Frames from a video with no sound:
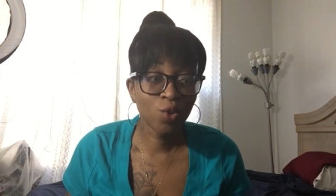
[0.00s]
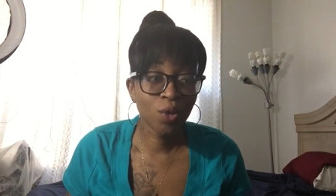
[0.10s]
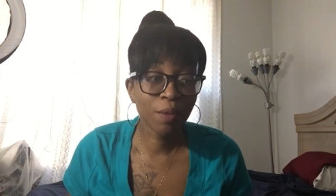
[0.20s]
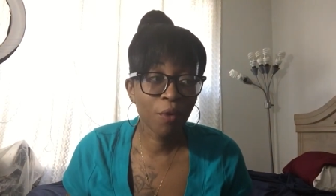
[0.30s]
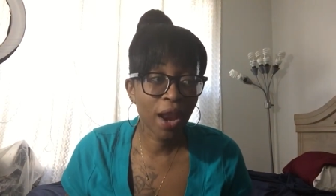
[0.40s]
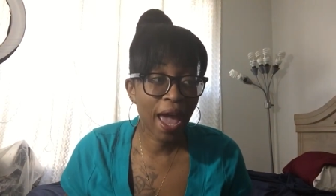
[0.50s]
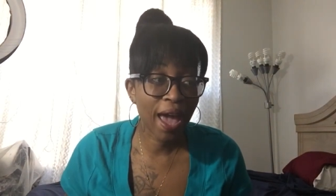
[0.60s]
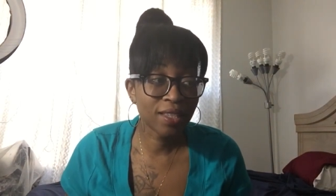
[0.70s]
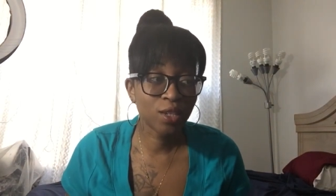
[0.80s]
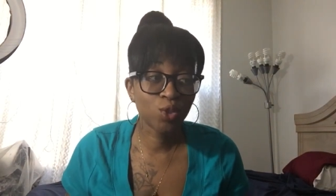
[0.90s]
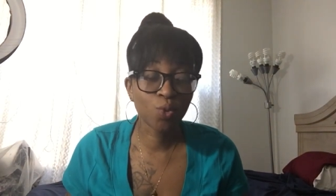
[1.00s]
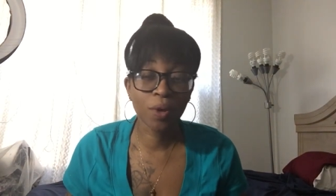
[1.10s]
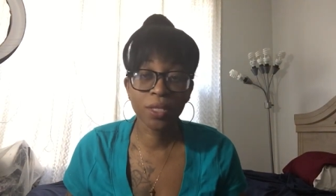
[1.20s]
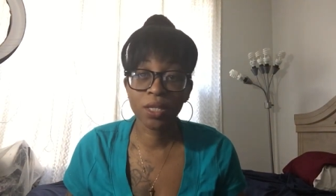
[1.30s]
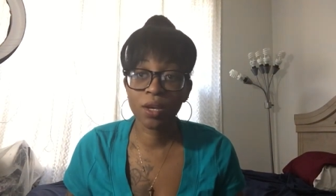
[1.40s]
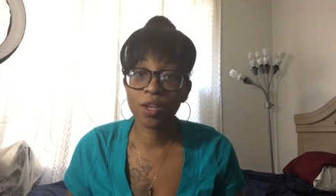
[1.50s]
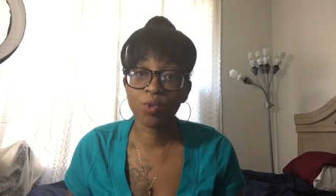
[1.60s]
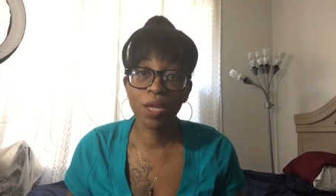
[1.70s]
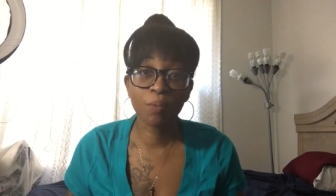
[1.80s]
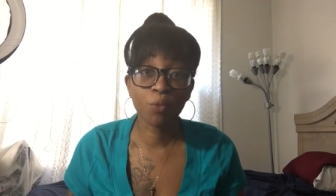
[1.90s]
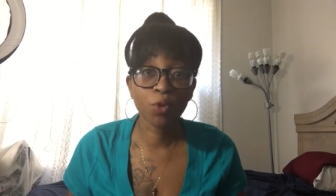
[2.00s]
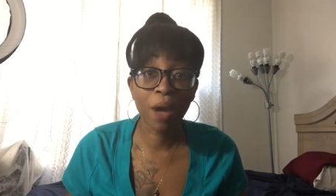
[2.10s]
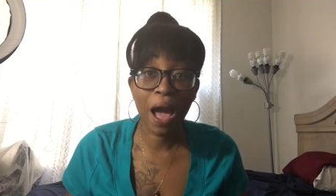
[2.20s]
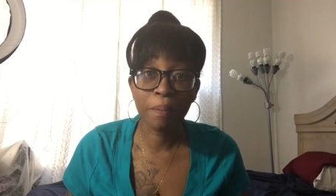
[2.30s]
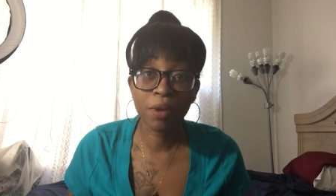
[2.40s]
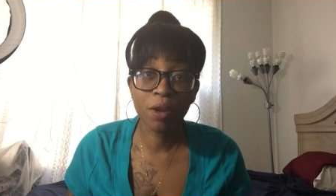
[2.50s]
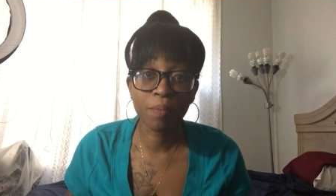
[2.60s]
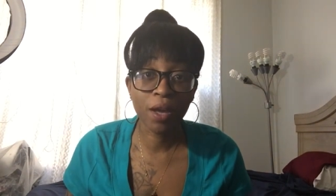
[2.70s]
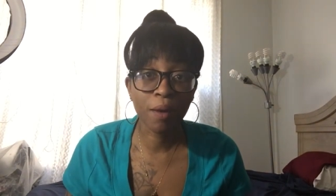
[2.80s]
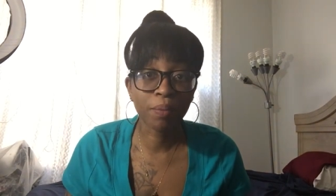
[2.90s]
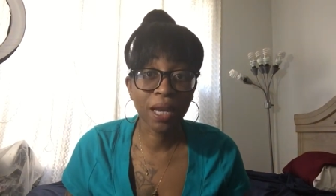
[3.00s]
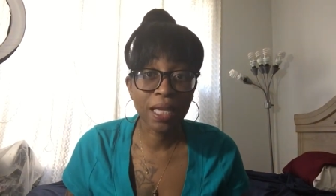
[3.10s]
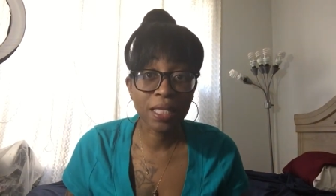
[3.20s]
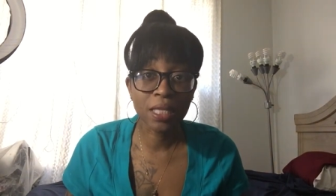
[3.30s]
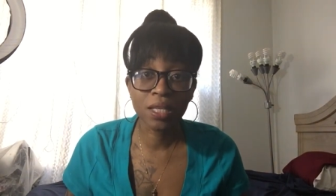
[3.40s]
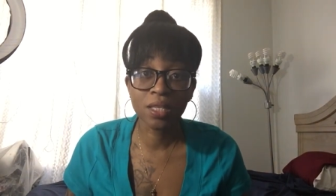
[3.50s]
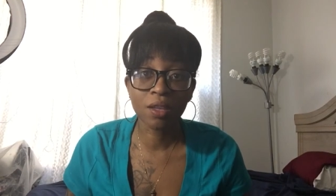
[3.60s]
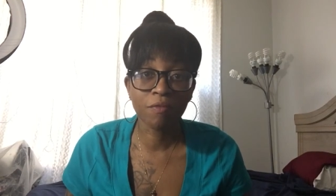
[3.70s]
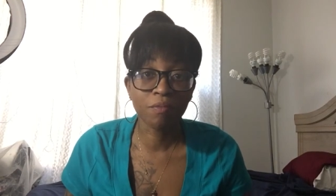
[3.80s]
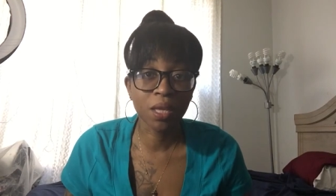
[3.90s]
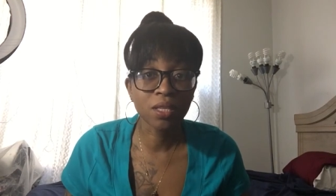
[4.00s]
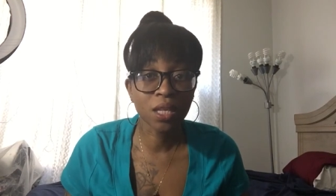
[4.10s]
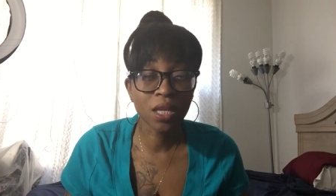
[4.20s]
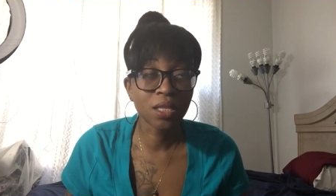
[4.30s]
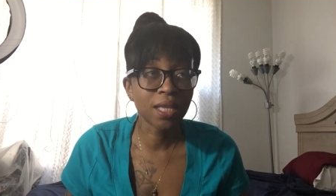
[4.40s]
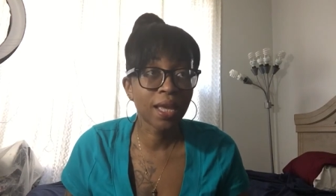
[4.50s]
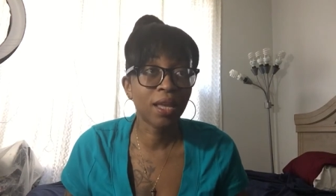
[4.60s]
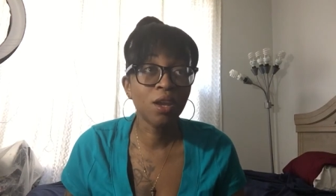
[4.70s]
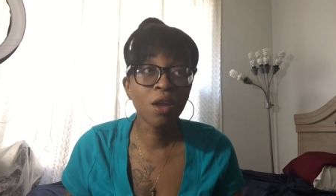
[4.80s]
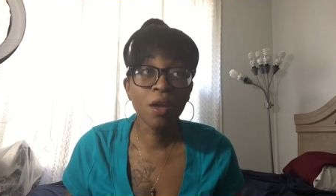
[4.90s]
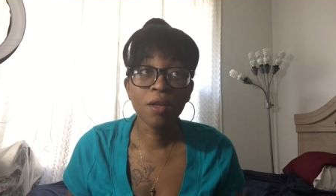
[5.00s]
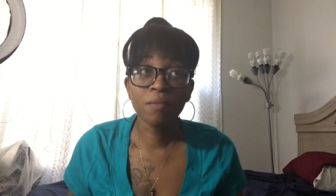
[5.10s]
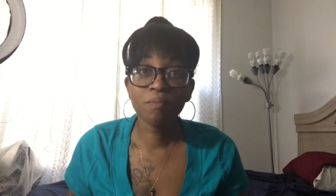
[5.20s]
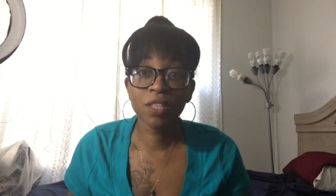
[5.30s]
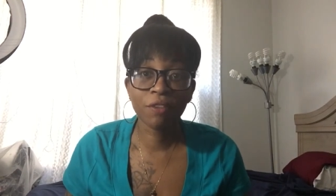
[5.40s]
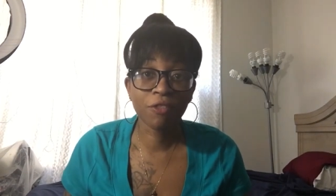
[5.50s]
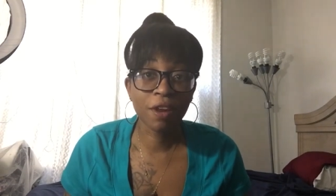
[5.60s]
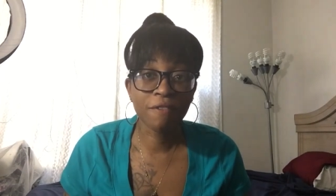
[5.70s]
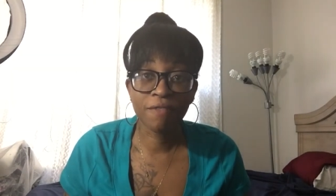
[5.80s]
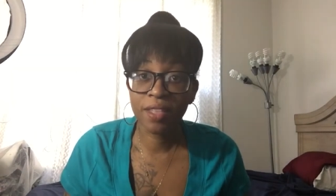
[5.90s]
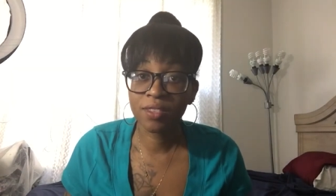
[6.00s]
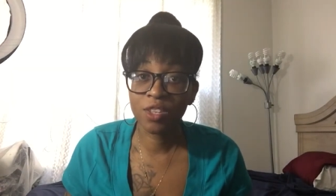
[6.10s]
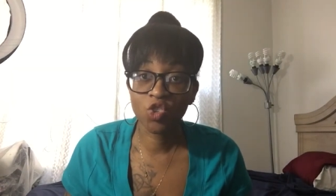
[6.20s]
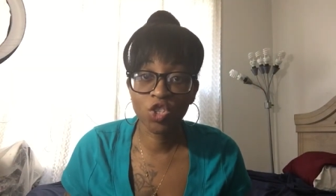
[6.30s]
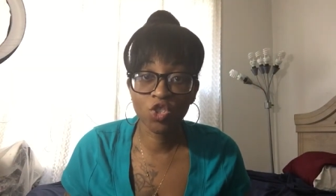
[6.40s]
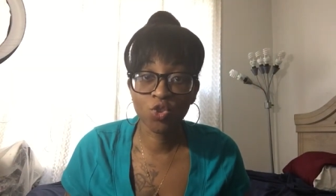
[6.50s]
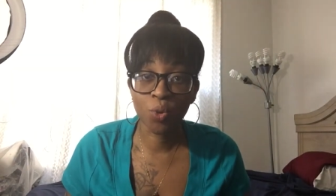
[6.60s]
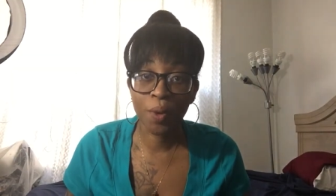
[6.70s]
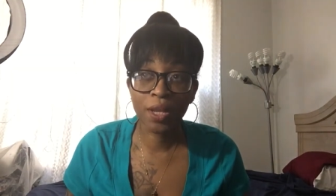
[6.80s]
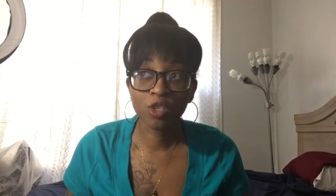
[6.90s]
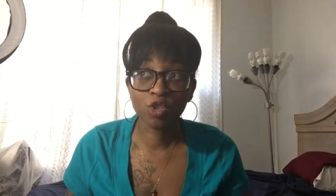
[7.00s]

asking to talk to her. You keep on popping up at her places of business and different events that she's doing.